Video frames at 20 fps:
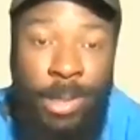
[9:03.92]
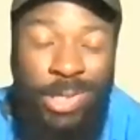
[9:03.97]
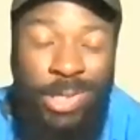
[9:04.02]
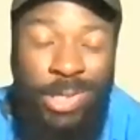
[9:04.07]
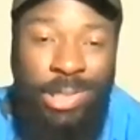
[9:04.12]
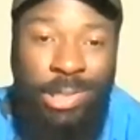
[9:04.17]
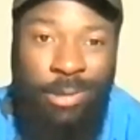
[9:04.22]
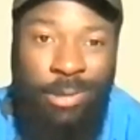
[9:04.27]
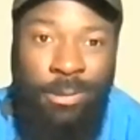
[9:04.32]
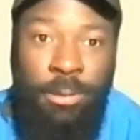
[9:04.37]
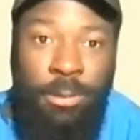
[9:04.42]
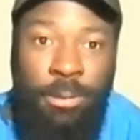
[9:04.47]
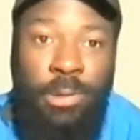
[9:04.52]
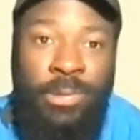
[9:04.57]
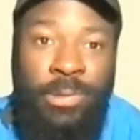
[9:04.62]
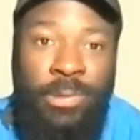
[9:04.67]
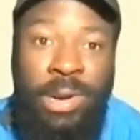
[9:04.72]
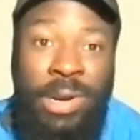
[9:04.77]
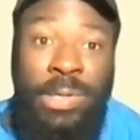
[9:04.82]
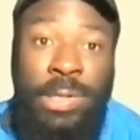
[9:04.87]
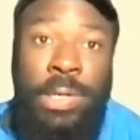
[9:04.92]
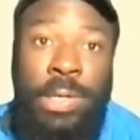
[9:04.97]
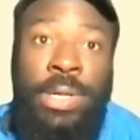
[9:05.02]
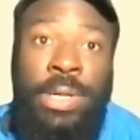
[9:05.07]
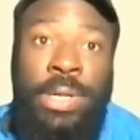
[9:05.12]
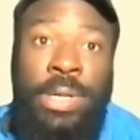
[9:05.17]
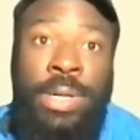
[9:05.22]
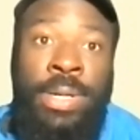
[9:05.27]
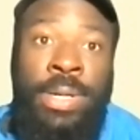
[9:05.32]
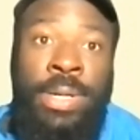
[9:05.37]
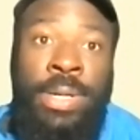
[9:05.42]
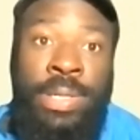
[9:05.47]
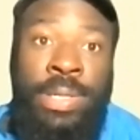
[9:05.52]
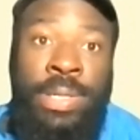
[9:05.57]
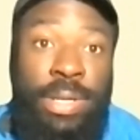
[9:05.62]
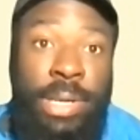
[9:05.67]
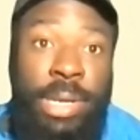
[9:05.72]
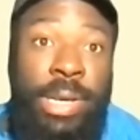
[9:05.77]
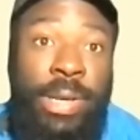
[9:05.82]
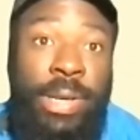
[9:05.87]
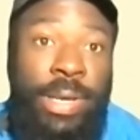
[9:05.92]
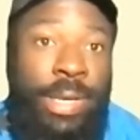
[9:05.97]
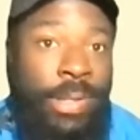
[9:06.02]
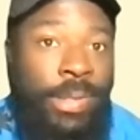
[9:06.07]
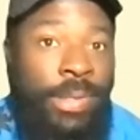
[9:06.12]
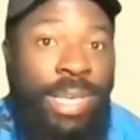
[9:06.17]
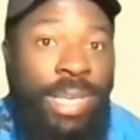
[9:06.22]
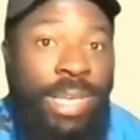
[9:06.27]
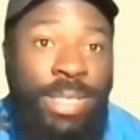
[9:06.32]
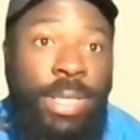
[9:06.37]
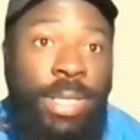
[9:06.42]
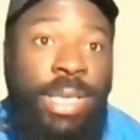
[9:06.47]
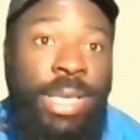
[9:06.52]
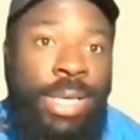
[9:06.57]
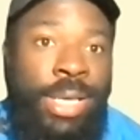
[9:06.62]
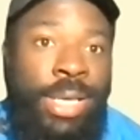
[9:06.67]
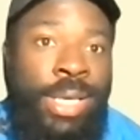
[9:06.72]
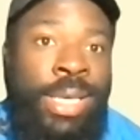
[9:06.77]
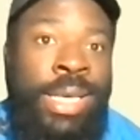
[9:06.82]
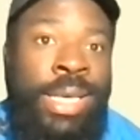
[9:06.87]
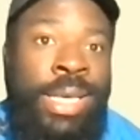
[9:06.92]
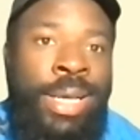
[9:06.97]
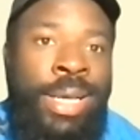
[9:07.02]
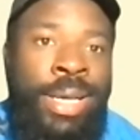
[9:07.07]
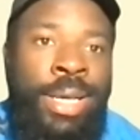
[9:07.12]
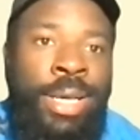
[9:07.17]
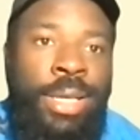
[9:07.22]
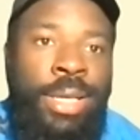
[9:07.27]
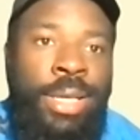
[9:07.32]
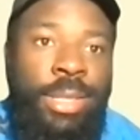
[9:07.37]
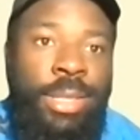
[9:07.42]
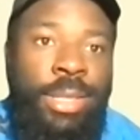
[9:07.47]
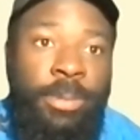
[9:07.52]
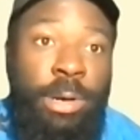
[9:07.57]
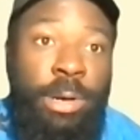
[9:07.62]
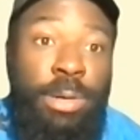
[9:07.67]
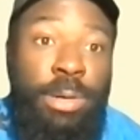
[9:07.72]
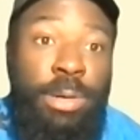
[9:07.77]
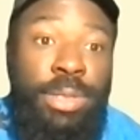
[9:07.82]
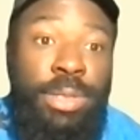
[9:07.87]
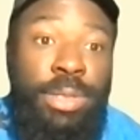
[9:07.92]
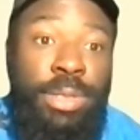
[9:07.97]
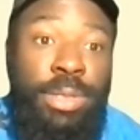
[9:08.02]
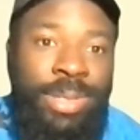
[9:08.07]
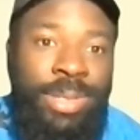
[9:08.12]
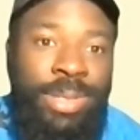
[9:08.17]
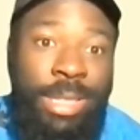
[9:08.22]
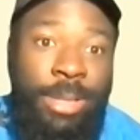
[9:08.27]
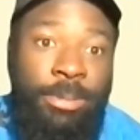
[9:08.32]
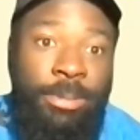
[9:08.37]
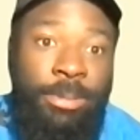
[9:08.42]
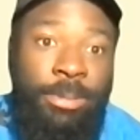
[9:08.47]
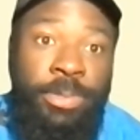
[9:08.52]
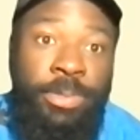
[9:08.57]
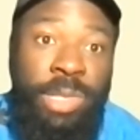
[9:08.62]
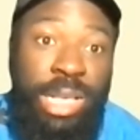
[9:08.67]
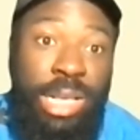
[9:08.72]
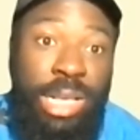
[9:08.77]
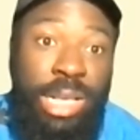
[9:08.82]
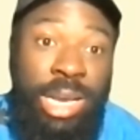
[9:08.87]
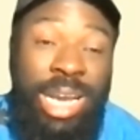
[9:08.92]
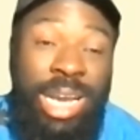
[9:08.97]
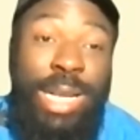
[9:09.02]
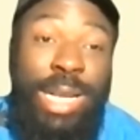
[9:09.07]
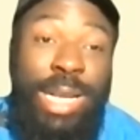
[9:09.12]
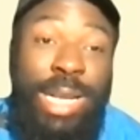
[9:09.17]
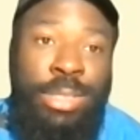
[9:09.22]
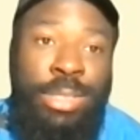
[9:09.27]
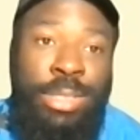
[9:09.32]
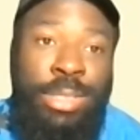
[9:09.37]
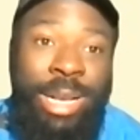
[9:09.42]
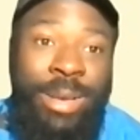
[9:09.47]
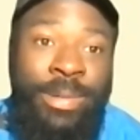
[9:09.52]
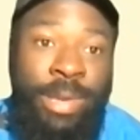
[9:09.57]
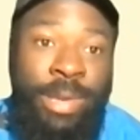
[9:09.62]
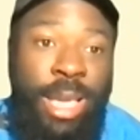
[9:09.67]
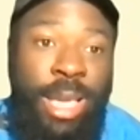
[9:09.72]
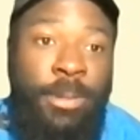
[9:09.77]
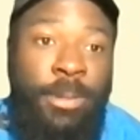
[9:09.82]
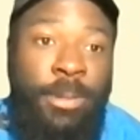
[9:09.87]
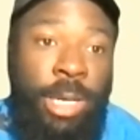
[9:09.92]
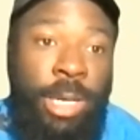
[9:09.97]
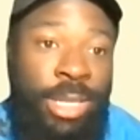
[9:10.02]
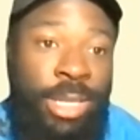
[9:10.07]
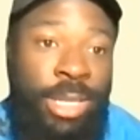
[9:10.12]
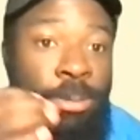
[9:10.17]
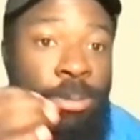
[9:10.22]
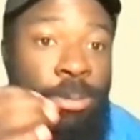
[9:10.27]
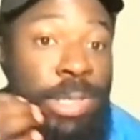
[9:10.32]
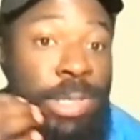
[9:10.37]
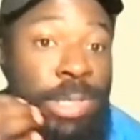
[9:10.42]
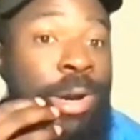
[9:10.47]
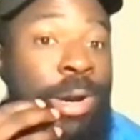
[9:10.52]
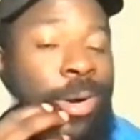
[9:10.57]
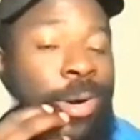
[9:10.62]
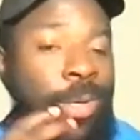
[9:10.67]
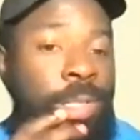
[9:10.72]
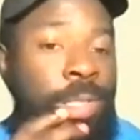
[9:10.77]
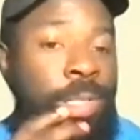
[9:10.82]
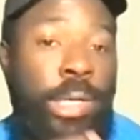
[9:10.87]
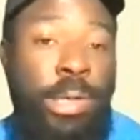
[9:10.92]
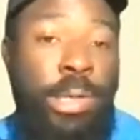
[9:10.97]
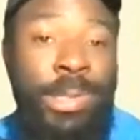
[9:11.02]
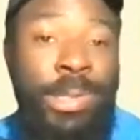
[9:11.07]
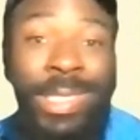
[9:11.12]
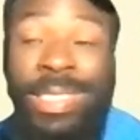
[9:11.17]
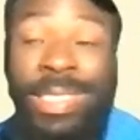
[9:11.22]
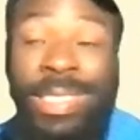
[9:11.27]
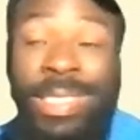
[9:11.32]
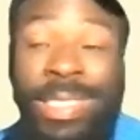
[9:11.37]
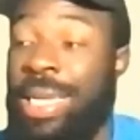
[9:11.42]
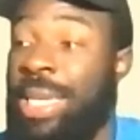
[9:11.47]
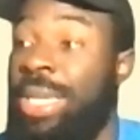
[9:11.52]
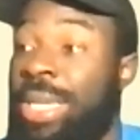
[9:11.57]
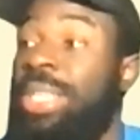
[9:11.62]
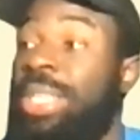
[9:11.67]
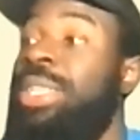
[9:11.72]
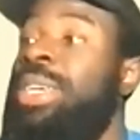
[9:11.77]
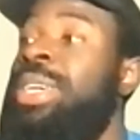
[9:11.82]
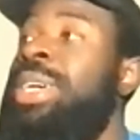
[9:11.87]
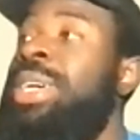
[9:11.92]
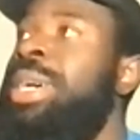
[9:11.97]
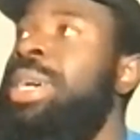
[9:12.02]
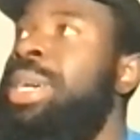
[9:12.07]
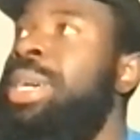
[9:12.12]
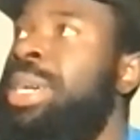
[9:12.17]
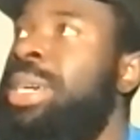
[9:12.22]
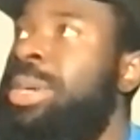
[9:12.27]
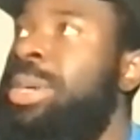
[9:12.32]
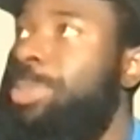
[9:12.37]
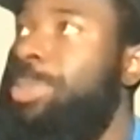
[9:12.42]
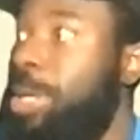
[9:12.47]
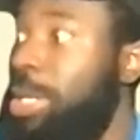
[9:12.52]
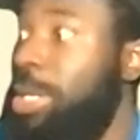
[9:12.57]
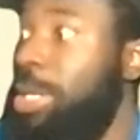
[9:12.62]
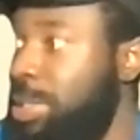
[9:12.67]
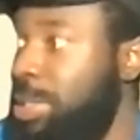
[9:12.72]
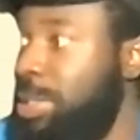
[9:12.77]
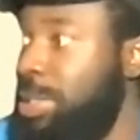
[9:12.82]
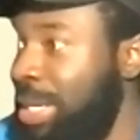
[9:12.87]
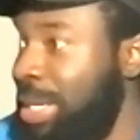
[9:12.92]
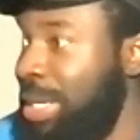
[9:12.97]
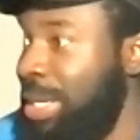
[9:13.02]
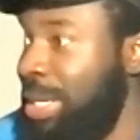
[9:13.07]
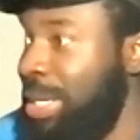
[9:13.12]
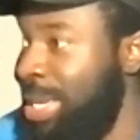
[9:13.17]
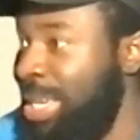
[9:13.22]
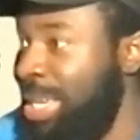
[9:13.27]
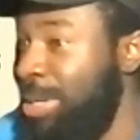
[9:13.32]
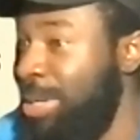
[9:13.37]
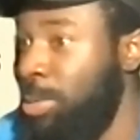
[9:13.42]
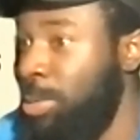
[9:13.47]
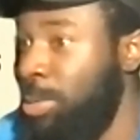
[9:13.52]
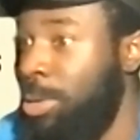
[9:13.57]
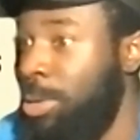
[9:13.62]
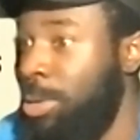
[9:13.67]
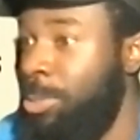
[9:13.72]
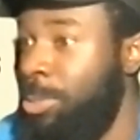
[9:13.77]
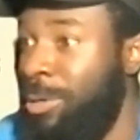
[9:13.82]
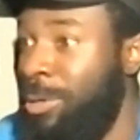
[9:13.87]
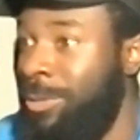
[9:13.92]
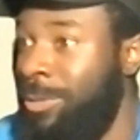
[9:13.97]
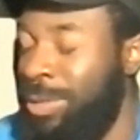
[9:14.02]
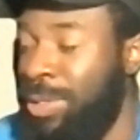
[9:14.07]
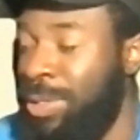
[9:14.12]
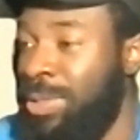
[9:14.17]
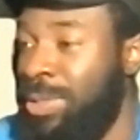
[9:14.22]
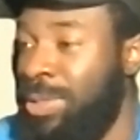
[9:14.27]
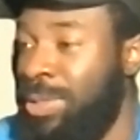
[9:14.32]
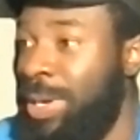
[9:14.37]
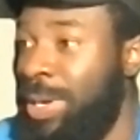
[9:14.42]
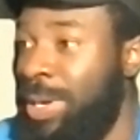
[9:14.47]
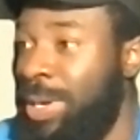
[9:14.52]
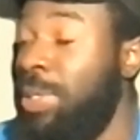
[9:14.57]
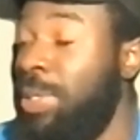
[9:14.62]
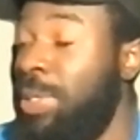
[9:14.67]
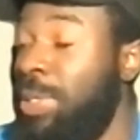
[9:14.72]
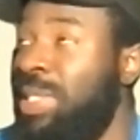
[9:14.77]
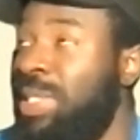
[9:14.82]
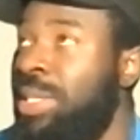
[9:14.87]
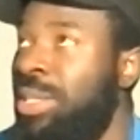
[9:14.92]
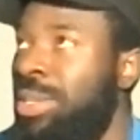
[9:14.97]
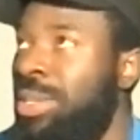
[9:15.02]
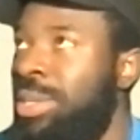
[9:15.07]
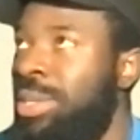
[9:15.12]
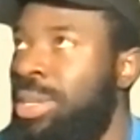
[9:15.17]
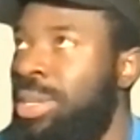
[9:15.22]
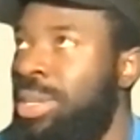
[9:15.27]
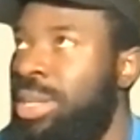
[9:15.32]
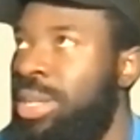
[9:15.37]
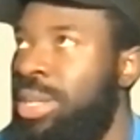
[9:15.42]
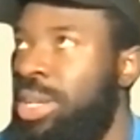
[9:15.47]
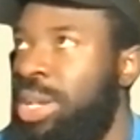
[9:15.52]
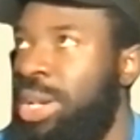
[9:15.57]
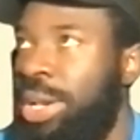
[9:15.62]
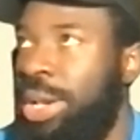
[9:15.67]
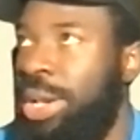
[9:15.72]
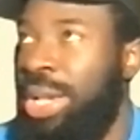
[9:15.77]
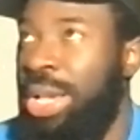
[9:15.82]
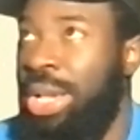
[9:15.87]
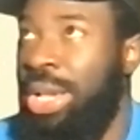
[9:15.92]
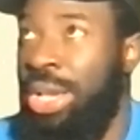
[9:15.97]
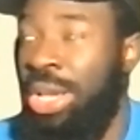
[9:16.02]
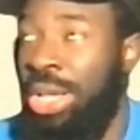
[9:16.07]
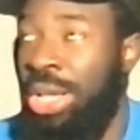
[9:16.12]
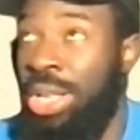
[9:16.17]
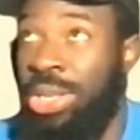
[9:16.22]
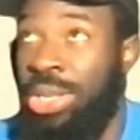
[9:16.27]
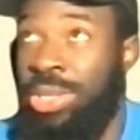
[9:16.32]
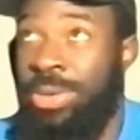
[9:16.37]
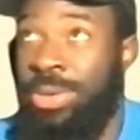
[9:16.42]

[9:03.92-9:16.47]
is a fourth rounder. So yeah, I think the most like the highest draft cap. I think Brees Hall was an early second. Bijan and Gibbs were both first rounders, and